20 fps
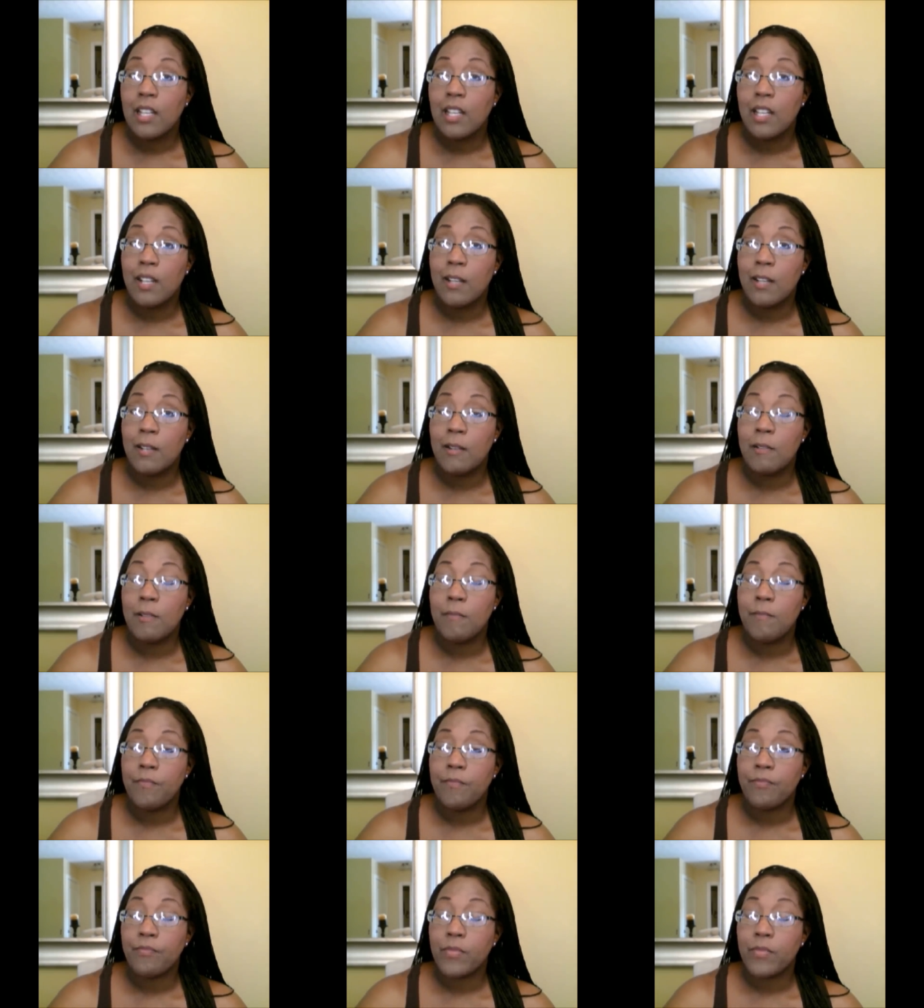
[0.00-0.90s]

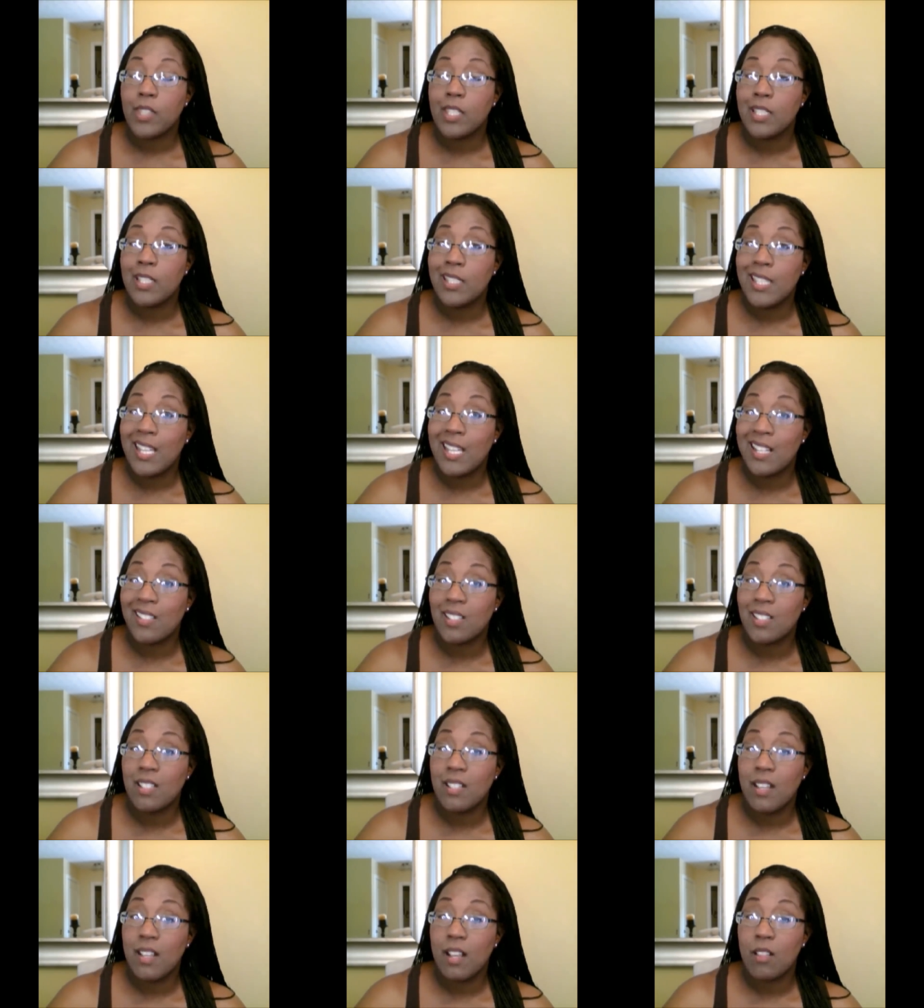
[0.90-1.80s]
um, a
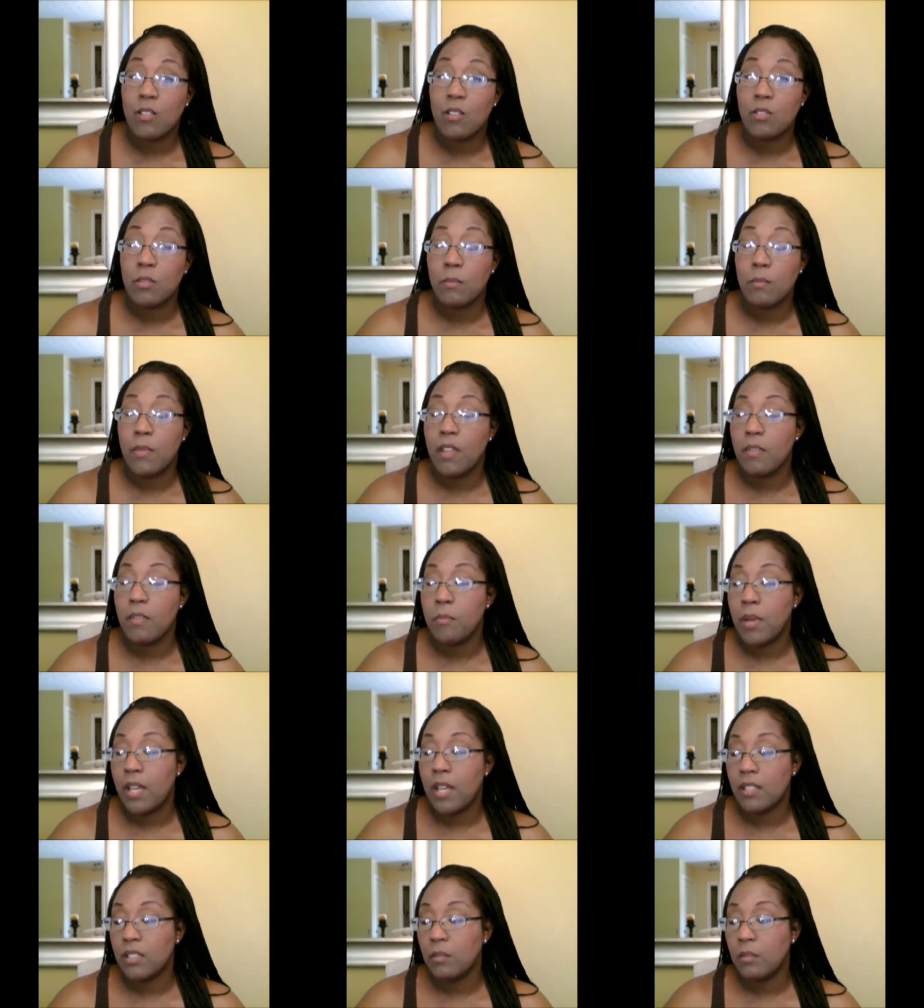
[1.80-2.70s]
$1,000 a month,
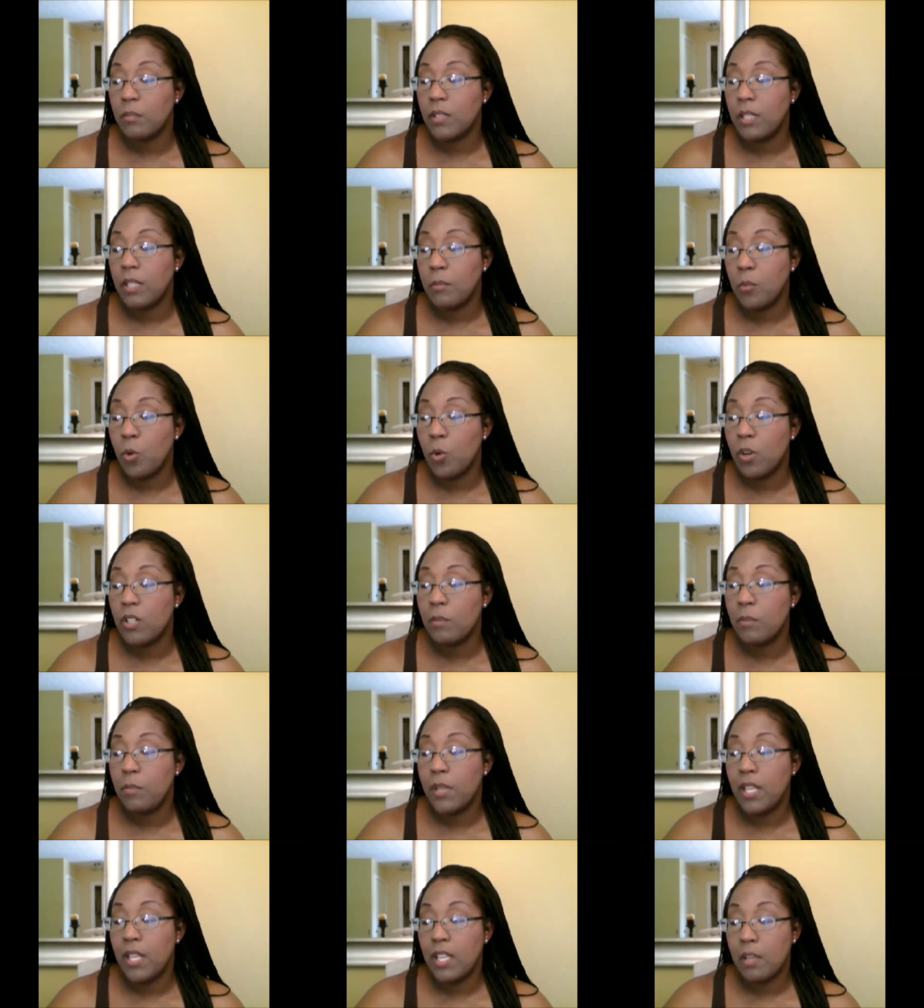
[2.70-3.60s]
possibly more,
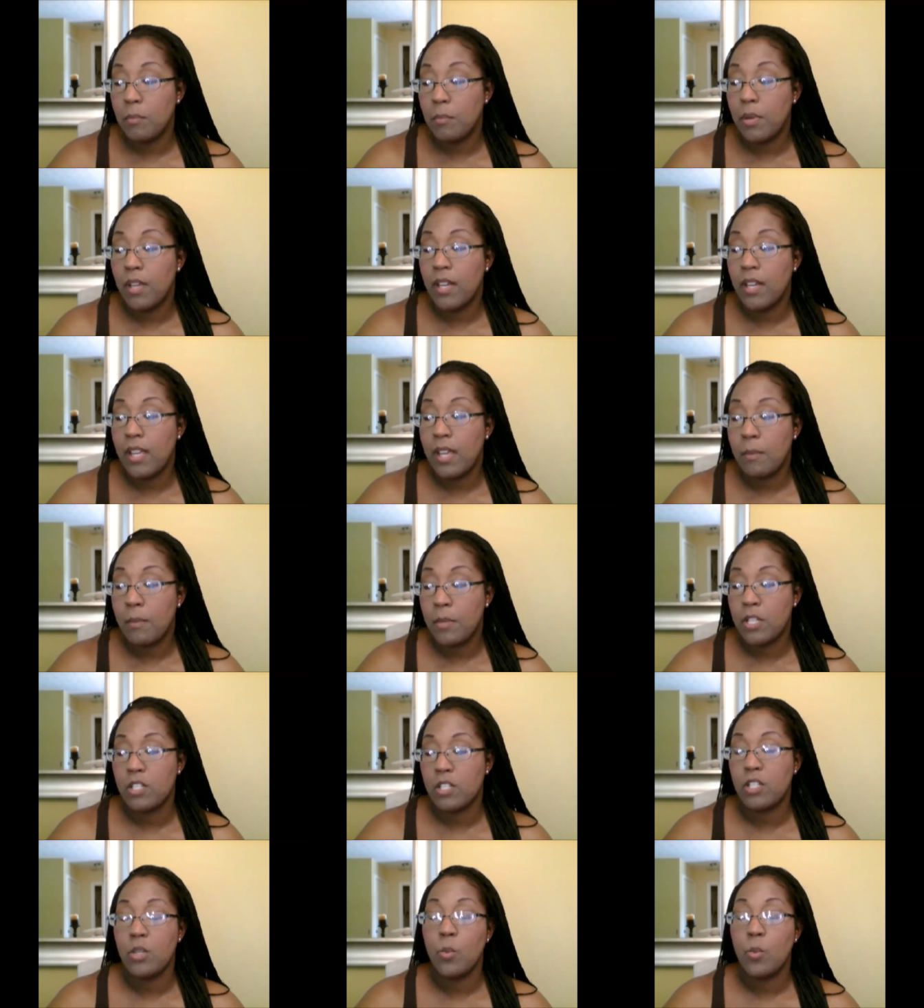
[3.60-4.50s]
depending upon how
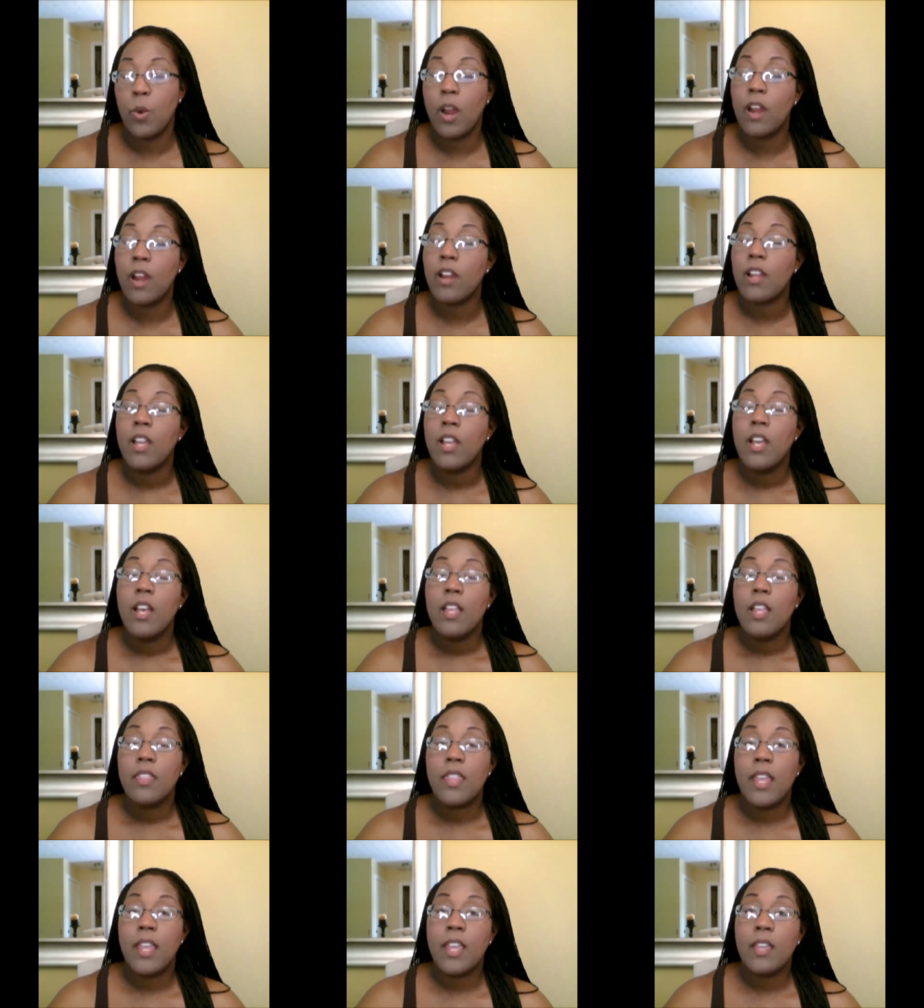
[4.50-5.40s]
much you work.
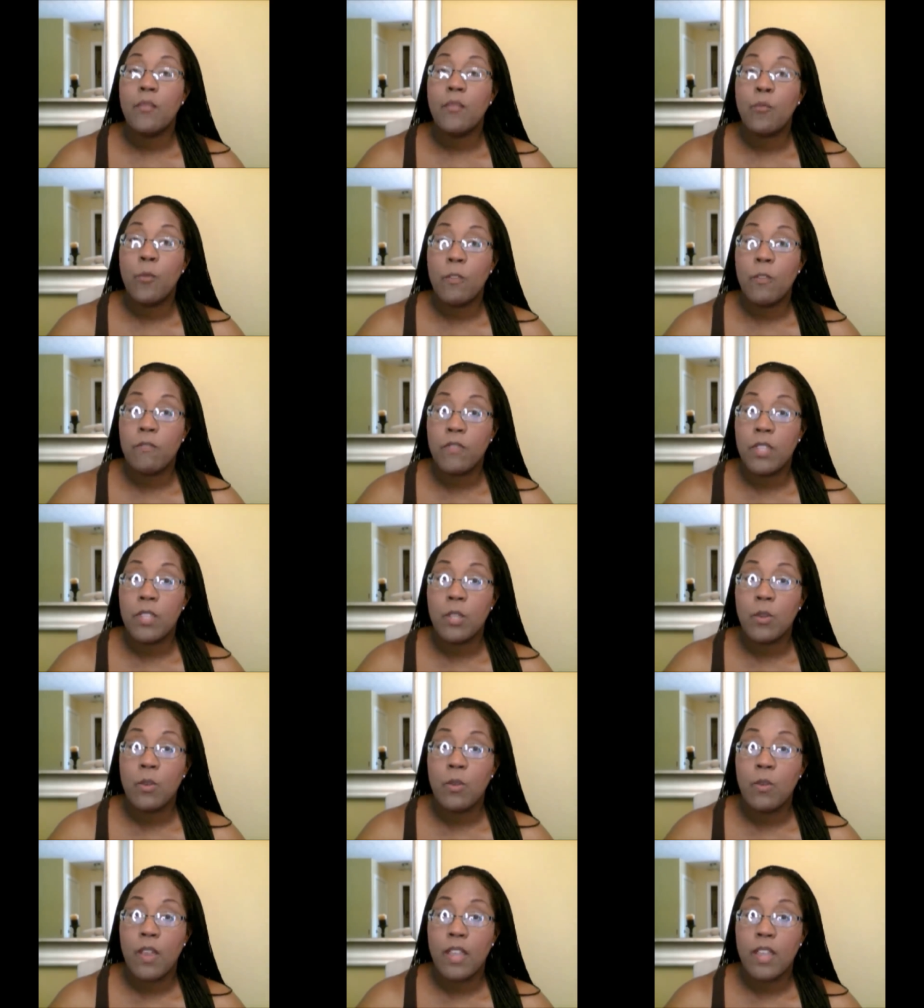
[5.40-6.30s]
They
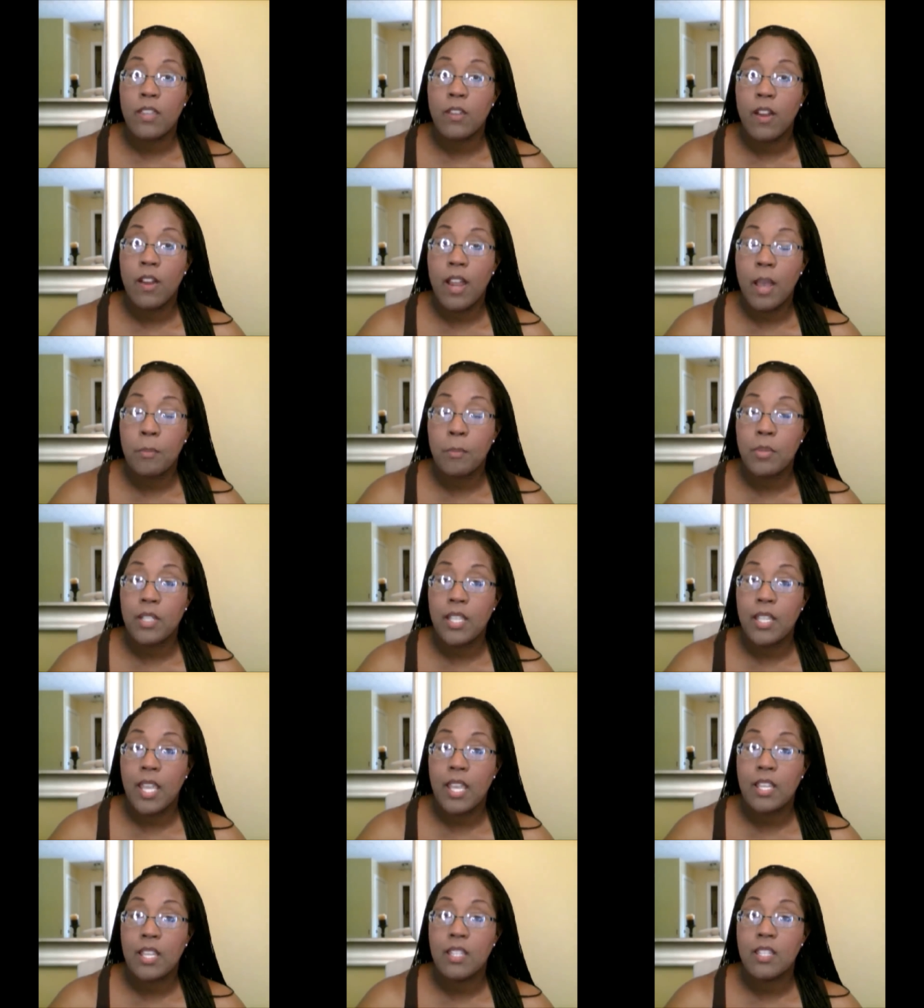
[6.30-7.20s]
review your
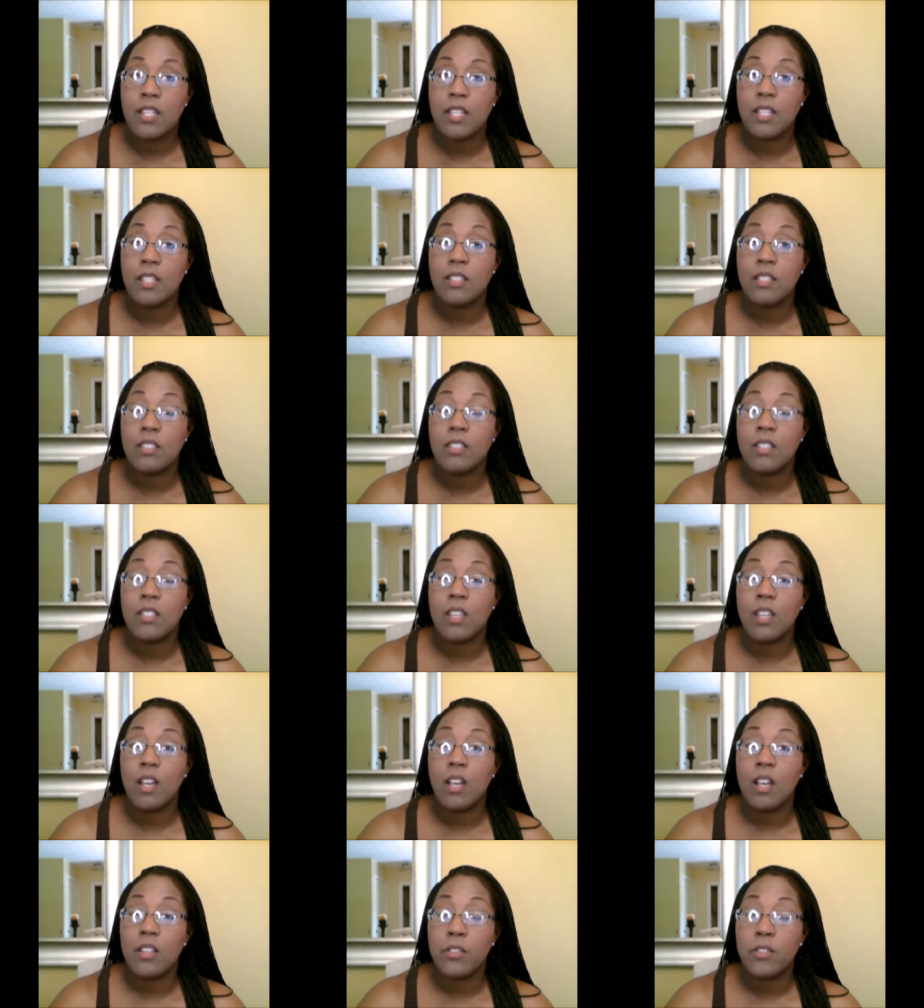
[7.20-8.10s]
applications
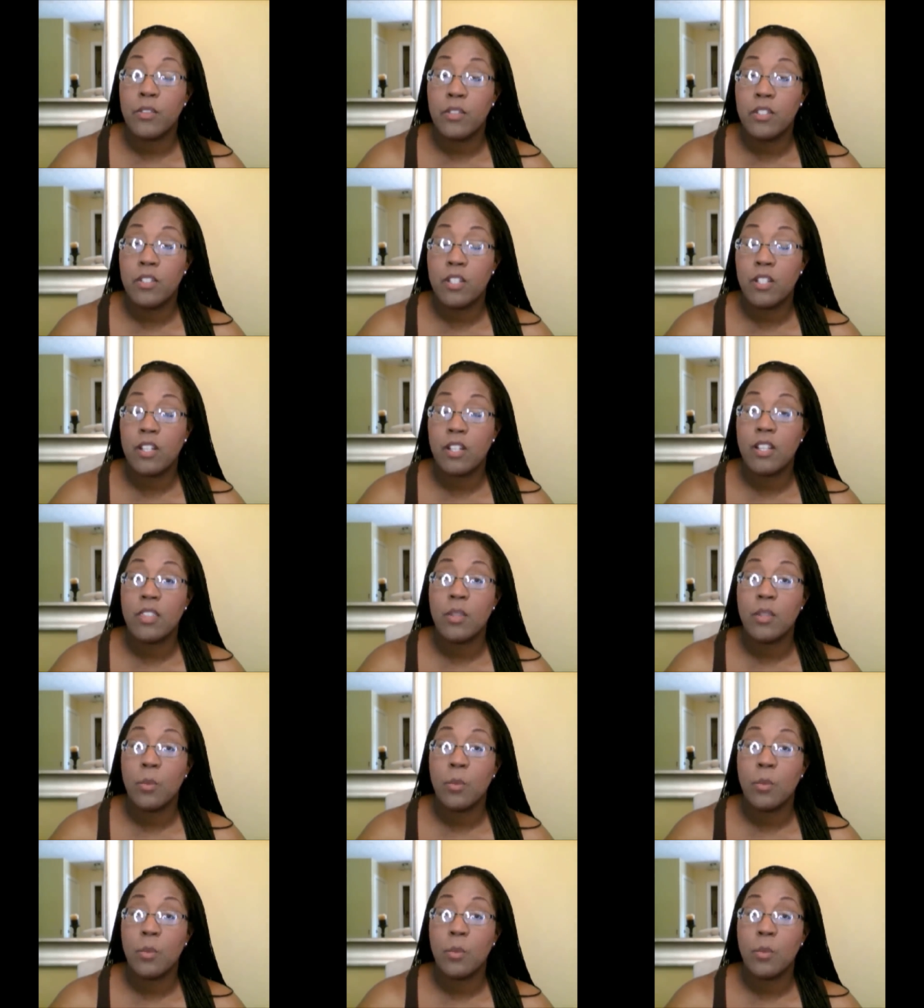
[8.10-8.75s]
during